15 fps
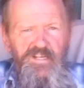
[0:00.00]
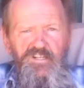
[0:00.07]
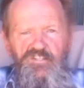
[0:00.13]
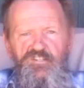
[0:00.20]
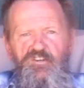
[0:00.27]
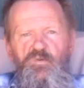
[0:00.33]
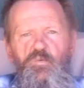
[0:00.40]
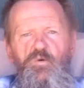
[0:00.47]

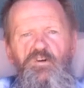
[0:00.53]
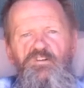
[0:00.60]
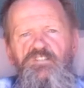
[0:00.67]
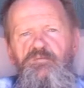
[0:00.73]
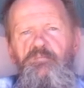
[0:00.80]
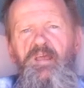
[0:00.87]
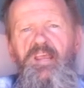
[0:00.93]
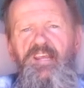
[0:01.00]
is your
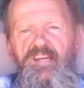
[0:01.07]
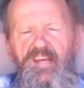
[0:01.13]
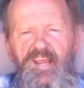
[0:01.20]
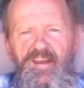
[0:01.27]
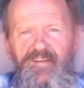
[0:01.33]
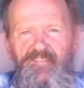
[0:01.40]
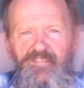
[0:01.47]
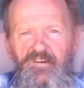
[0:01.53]
worst pain
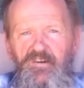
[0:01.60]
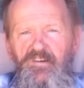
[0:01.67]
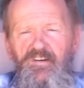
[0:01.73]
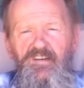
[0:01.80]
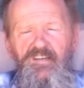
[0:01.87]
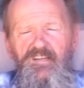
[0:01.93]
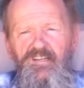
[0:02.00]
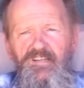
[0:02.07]
ever?
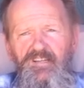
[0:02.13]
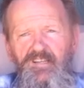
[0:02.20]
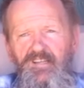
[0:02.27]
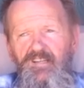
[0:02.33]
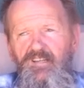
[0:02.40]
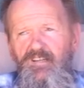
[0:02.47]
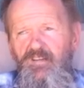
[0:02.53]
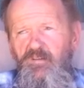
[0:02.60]

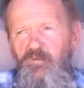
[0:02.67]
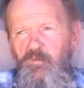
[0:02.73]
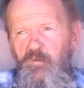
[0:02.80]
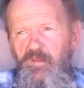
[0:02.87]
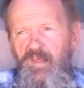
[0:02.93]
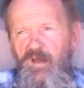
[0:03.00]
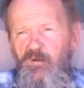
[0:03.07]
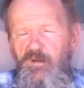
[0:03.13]

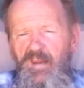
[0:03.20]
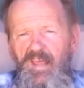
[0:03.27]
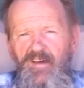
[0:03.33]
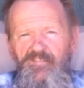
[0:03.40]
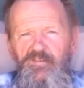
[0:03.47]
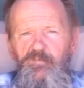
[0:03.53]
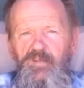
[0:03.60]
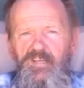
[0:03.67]
Well, that would
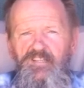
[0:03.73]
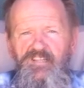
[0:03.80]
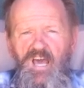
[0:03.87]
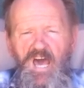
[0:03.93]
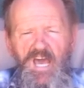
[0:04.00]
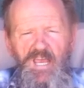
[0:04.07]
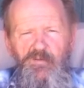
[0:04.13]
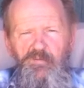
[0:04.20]
have to be a
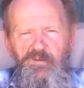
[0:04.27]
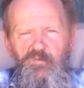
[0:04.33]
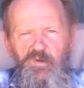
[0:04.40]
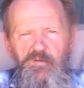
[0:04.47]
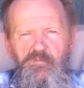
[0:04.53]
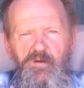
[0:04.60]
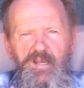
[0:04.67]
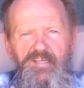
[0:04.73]
tie
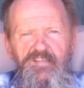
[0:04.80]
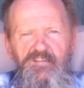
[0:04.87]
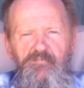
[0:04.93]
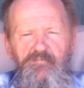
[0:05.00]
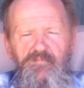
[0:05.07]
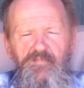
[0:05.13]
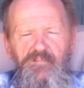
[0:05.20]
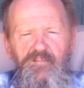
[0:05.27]
between my
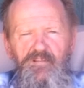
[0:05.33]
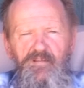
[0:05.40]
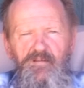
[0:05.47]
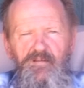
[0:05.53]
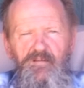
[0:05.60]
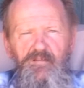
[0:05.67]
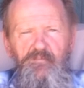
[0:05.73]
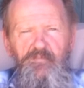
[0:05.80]

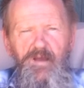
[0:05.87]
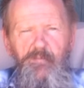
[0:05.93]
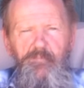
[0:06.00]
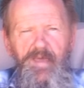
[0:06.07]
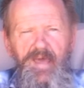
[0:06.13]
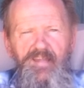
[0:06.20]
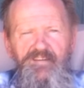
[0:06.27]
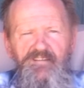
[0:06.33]

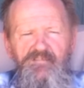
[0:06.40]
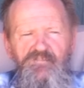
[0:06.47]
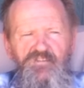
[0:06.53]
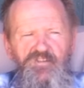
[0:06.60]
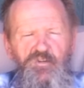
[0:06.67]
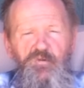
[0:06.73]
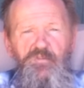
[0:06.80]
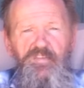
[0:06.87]
bad
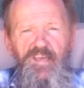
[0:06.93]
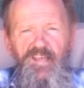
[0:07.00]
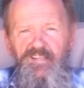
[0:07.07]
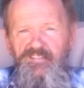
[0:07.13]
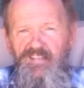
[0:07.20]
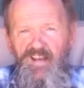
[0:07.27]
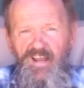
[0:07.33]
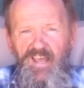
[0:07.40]
toothaches
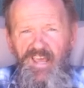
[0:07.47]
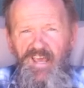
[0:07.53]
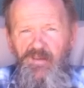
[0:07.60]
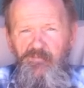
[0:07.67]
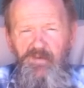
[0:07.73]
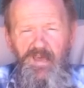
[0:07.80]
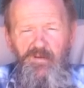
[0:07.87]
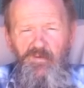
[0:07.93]
that I
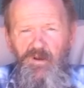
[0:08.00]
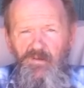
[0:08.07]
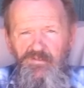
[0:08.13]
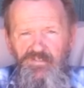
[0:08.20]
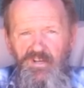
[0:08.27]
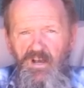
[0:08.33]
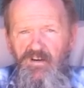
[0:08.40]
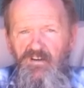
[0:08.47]
had back when I
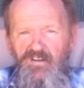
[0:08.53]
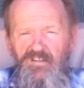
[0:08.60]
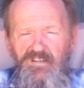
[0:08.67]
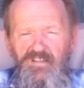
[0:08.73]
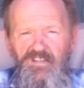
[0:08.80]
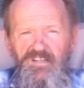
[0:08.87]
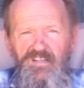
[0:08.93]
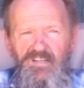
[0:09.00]
was younger.
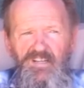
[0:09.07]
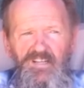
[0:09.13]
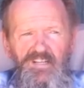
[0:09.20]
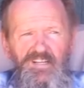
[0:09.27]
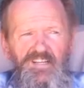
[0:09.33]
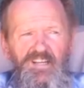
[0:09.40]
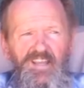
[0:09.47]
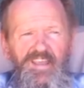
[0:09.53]

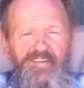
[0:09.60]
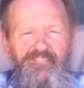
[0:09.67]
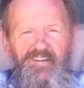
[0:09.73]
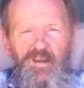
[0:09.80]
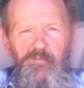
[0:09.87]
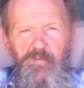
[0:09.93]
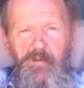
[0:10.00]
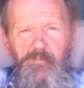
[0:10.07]
If
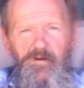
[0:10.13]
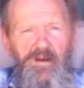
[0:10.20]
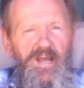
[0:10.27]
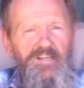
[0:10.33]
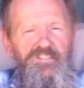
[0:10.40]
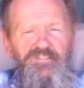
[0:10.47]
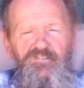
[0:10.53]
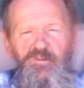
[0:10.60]
I remember,
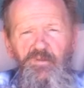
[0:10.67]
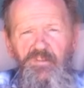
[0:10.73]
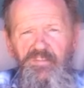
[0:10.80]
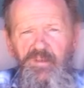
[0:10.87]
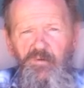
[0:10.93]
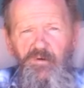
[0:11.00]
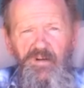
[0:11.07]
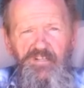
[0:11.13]
I just know that
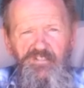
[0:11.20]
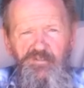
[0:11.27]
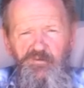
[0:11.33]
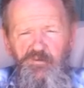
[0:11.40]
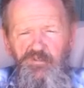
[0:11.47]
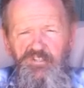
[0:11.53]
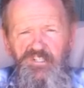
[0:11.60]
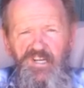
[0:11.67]
they were
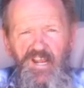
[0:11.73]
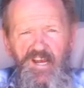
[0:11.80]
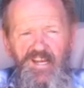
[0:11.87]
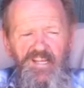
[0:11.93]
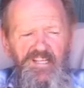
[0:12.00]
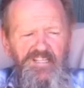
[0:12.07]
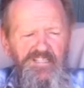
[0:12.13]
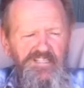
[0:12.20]

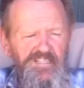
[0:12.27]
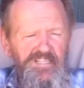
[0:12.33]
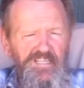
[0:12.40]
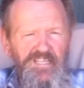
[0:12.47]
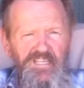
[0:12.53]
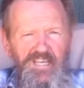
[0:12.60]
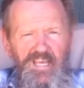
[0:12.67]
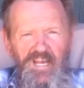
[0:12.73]
excruciating,
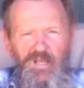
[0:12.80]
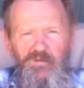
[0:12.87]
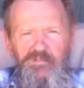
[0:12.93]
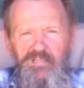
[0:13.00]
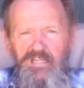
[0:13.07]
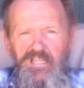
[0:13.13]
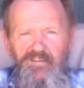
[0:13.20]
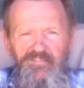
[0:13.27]
and I was
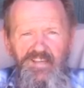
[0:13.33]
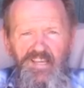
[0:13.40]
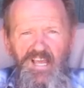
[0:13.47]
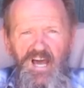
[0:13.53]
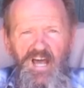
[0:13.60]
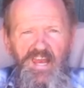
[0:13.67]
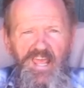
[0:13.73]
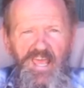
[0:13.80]
living
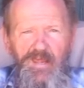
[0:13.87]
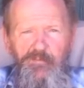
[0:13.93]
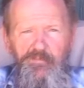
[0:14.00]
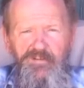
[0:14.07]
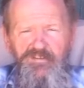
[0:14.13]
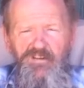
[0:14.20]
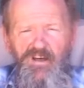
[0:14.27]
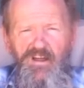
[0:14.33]
on
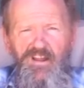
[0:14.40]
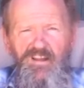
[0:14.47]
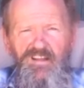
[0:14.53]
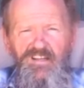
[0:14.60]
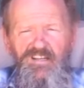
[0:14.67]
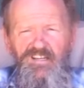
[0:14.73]
Anbesol,